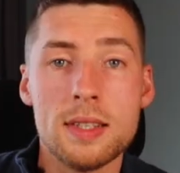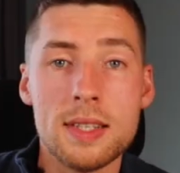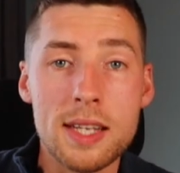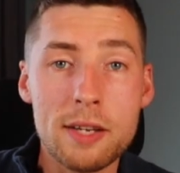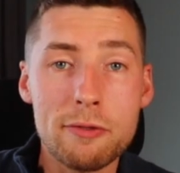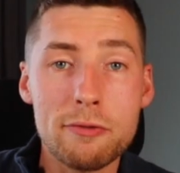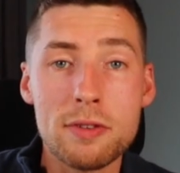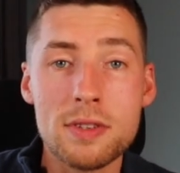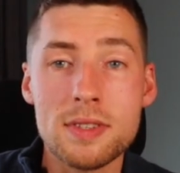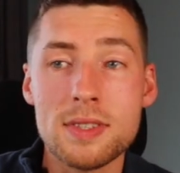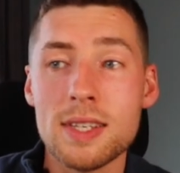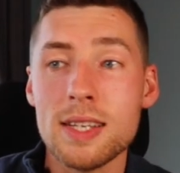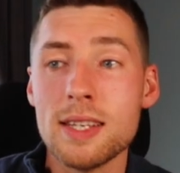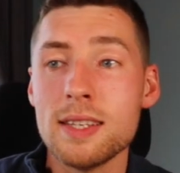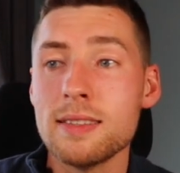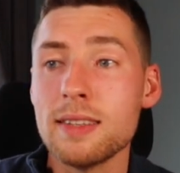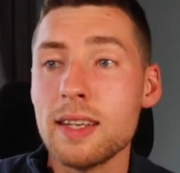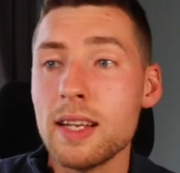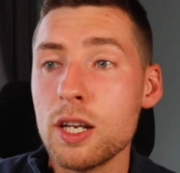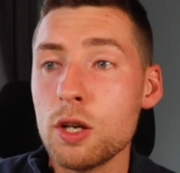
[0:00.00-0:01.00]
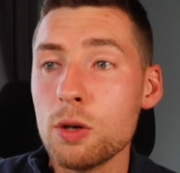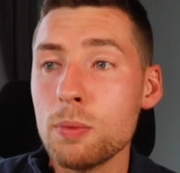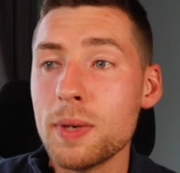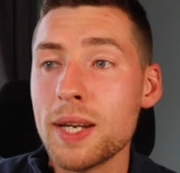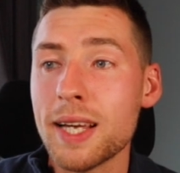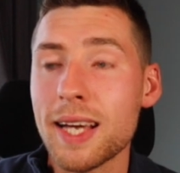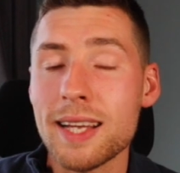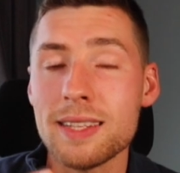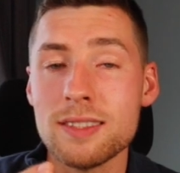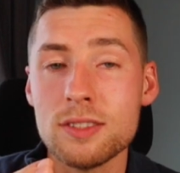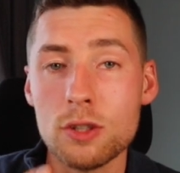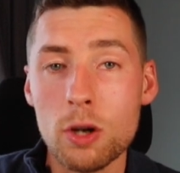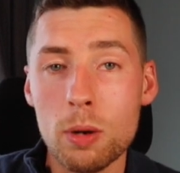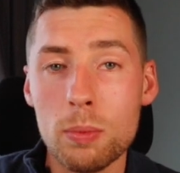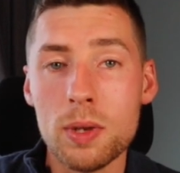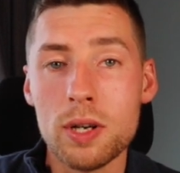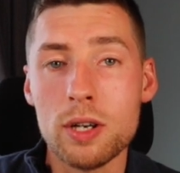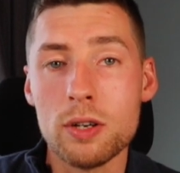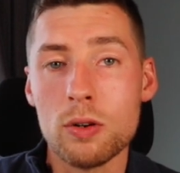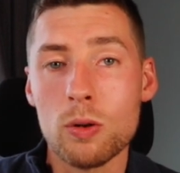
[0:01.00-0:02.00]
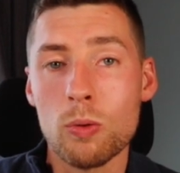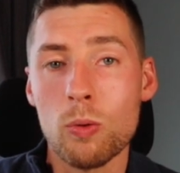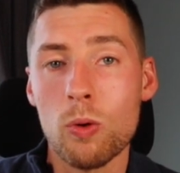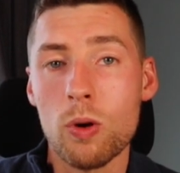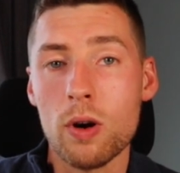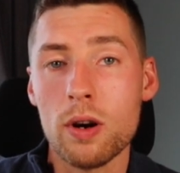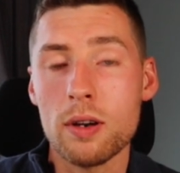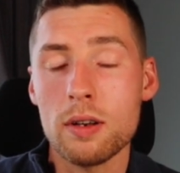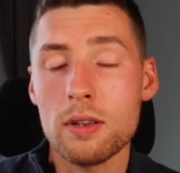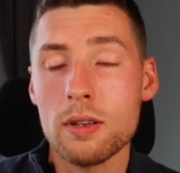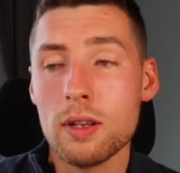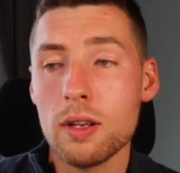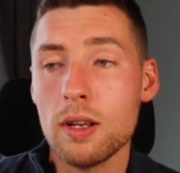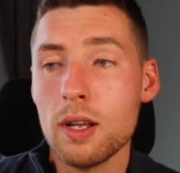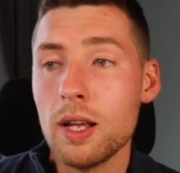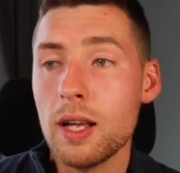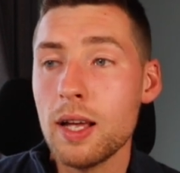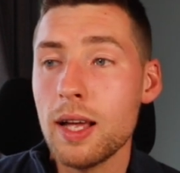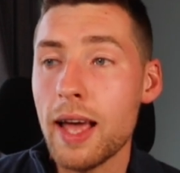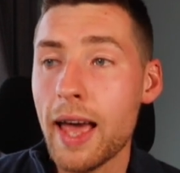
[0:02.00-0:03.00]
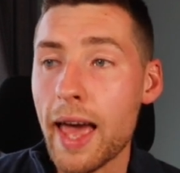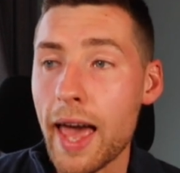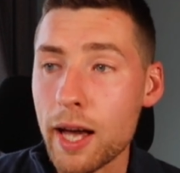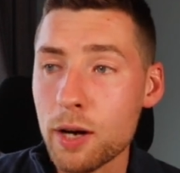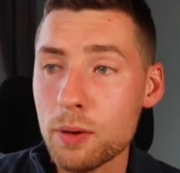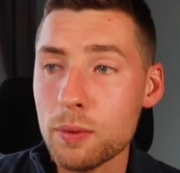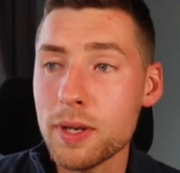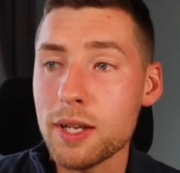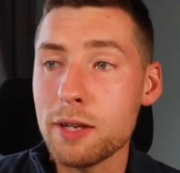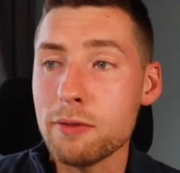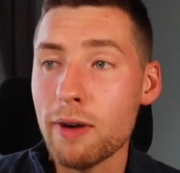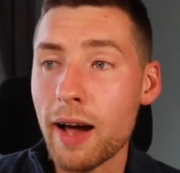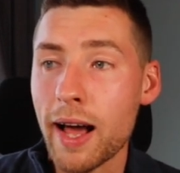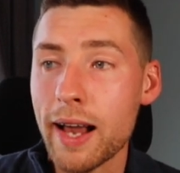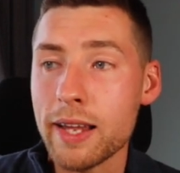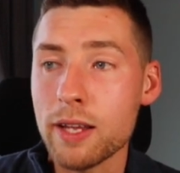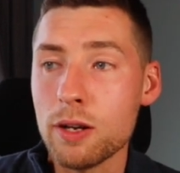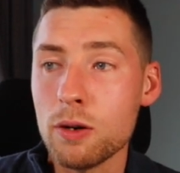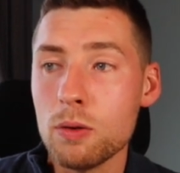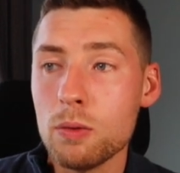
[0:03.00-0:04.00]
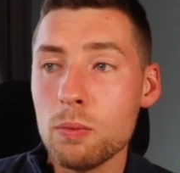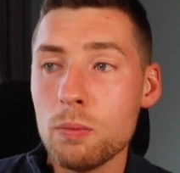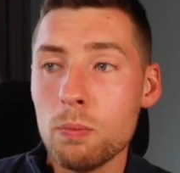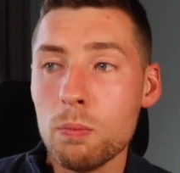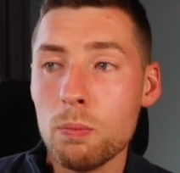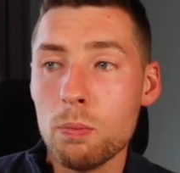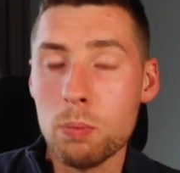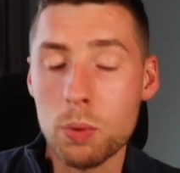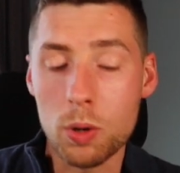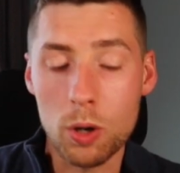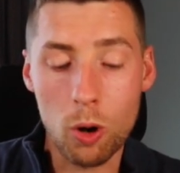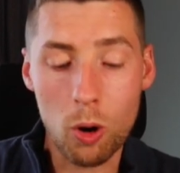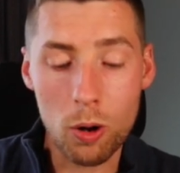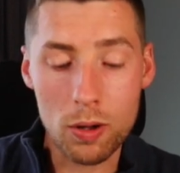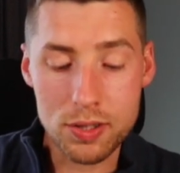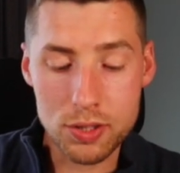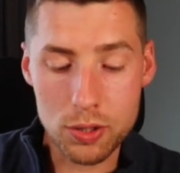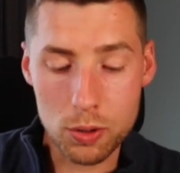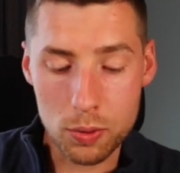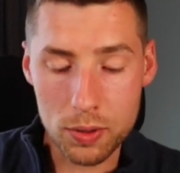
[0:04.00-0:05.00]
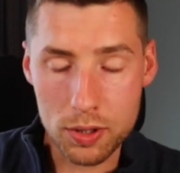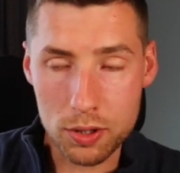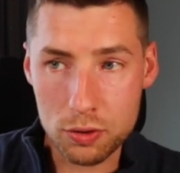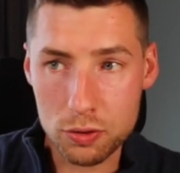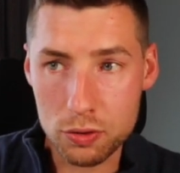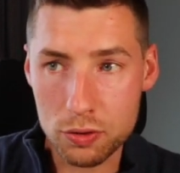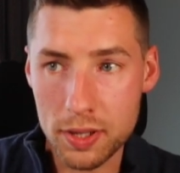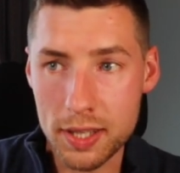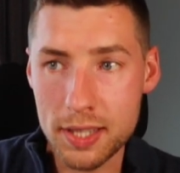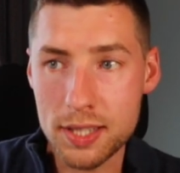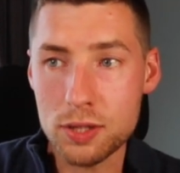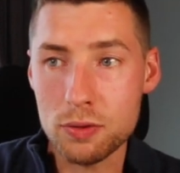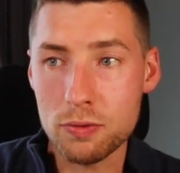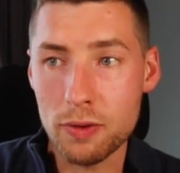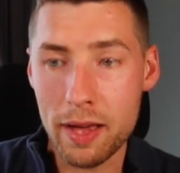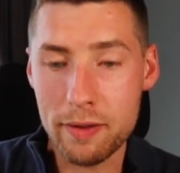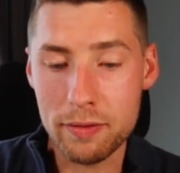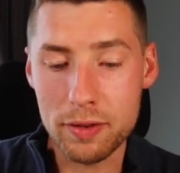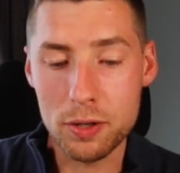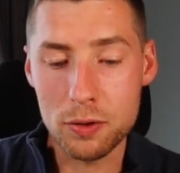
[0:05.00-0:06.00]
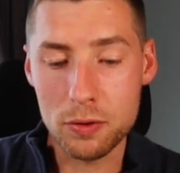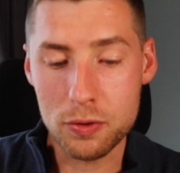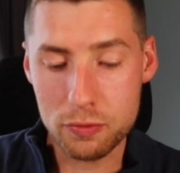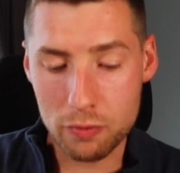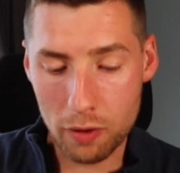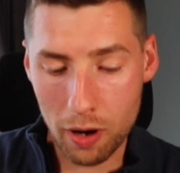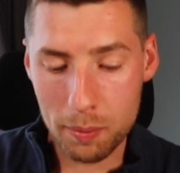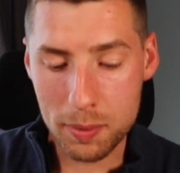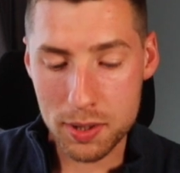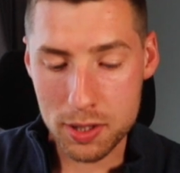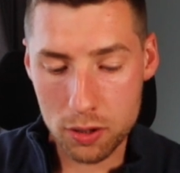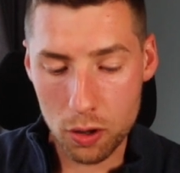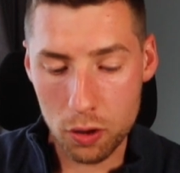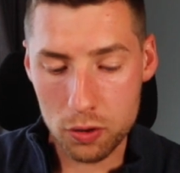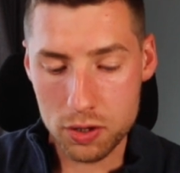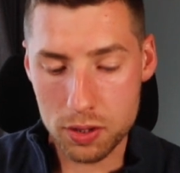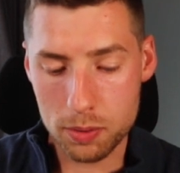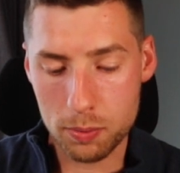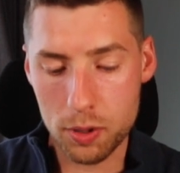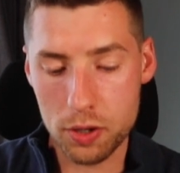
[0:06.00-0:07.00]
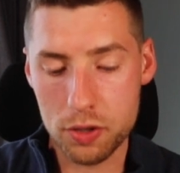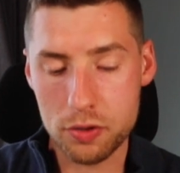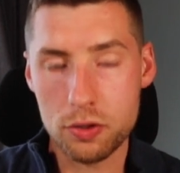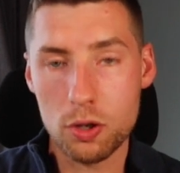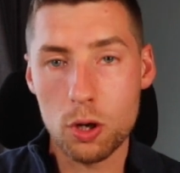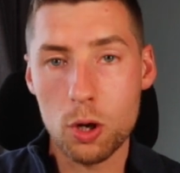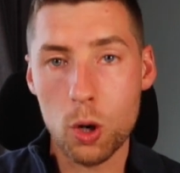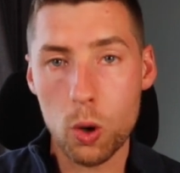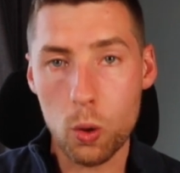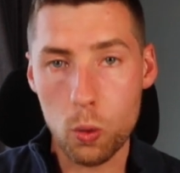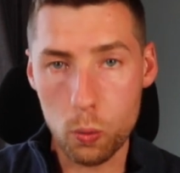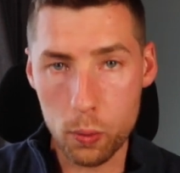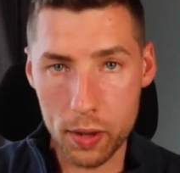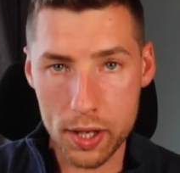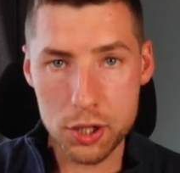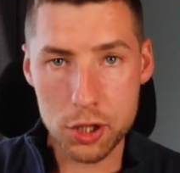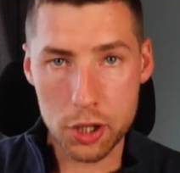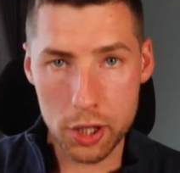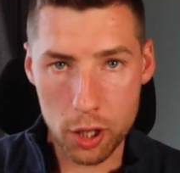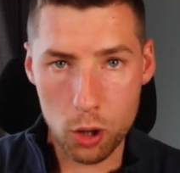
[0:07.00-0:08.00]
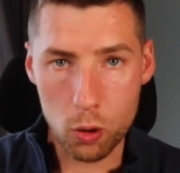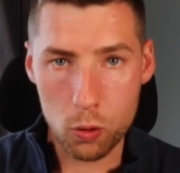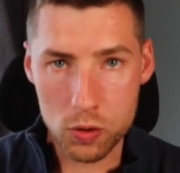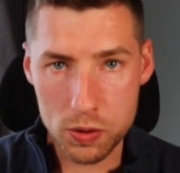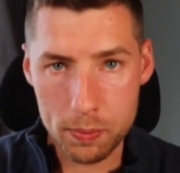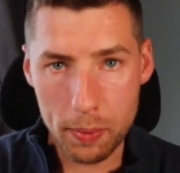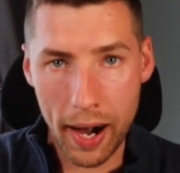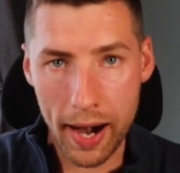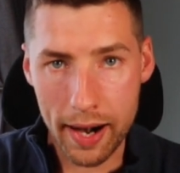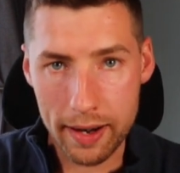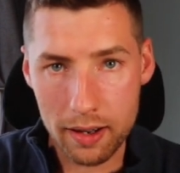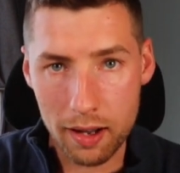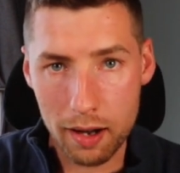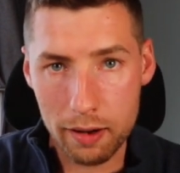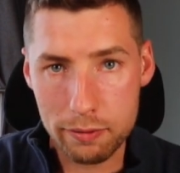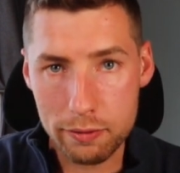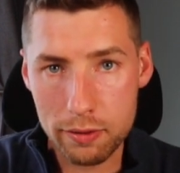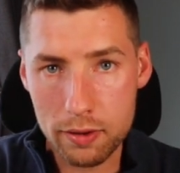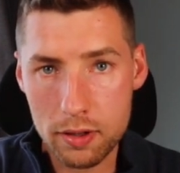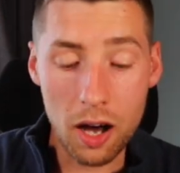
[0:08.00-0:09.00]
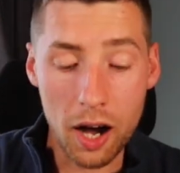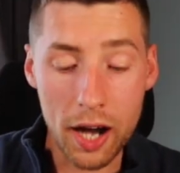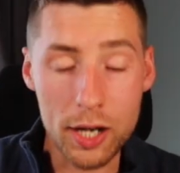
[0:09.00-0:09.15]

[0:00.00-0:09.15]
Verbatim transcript: The difference is Illumina gets double the reward, equity value, but also increased revenues from its customers, which it owns part of.